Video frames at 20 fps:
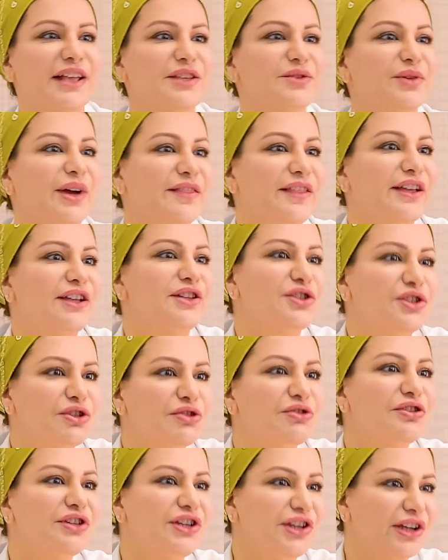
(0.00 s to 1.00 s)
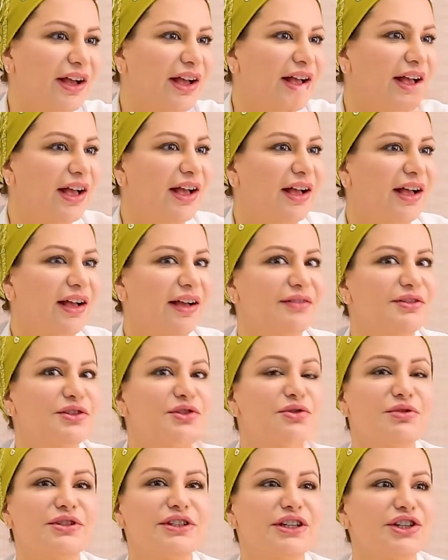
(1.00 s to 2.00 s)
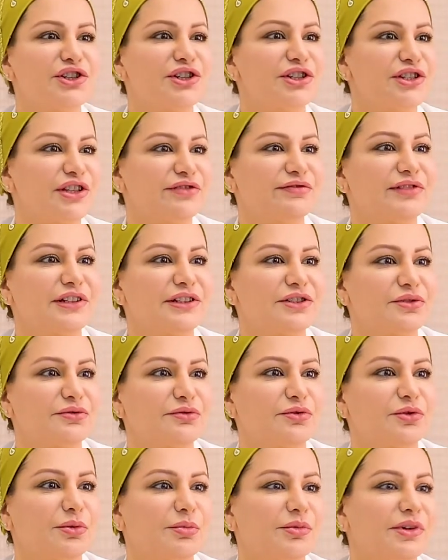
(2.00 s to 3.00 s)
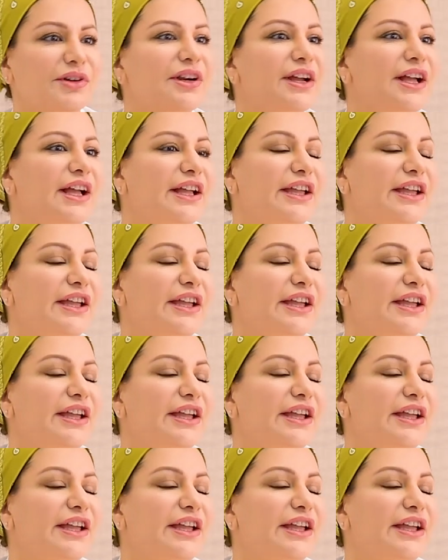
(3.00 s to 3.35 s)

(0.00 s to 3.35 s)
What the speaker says: So I think two sessions of Ultraformer